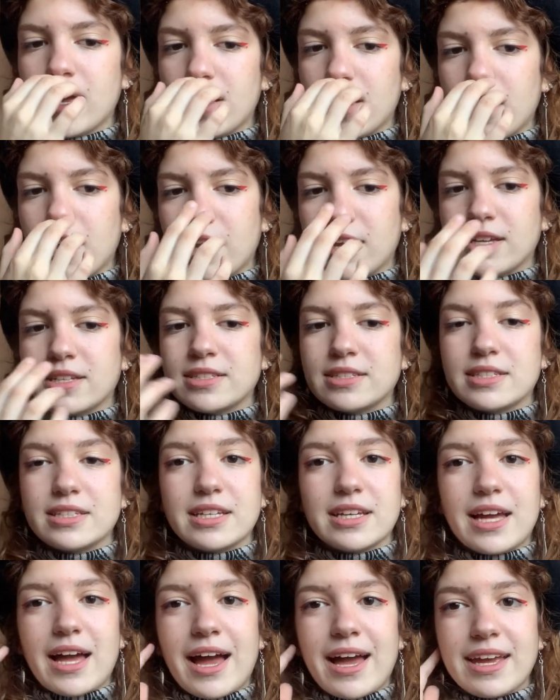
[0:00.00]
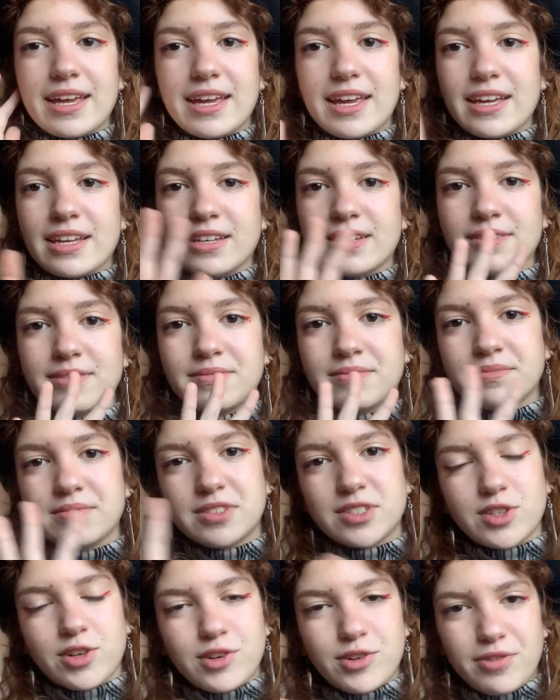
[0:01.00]
and I can
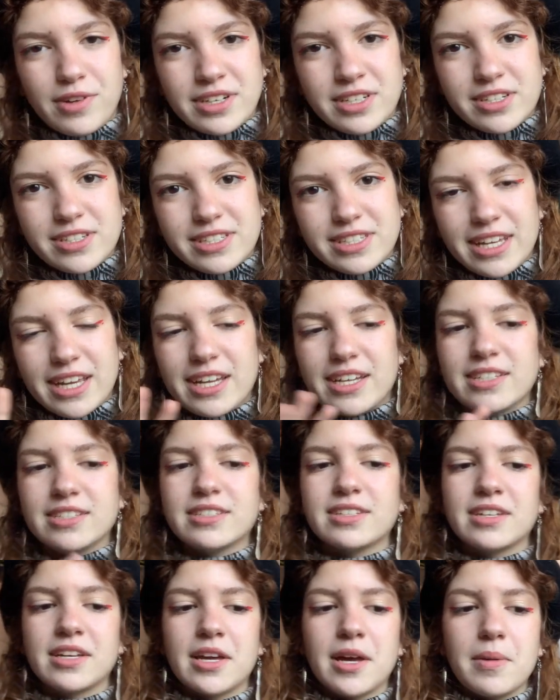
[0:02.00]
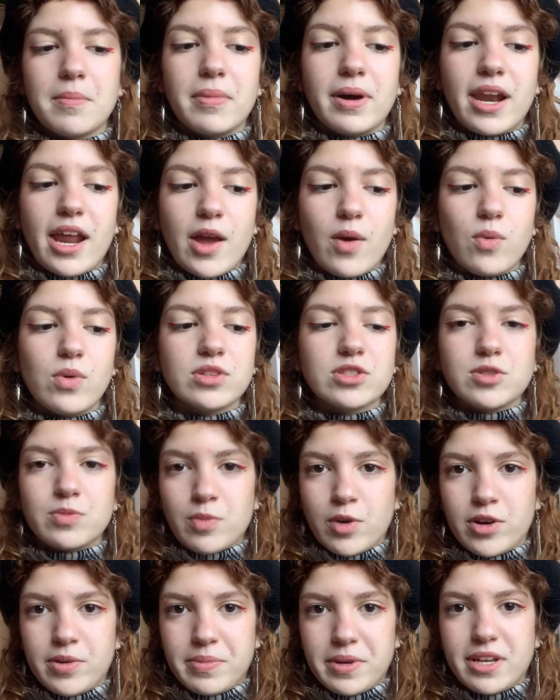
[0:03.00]
sort of understand, but I want
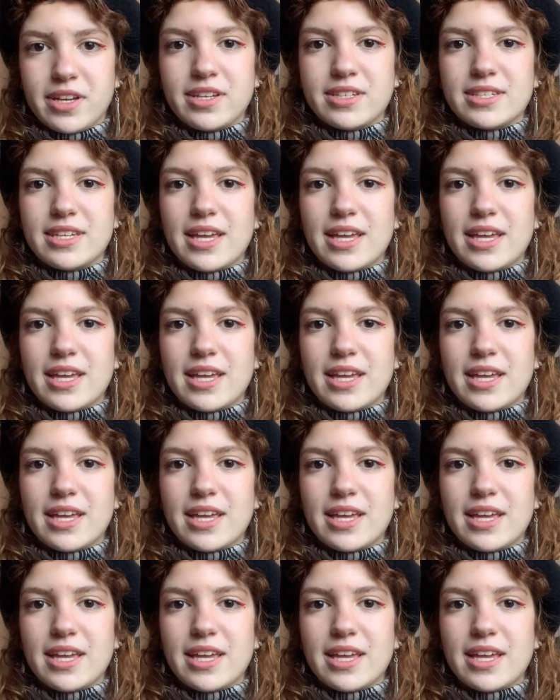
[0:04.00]
more because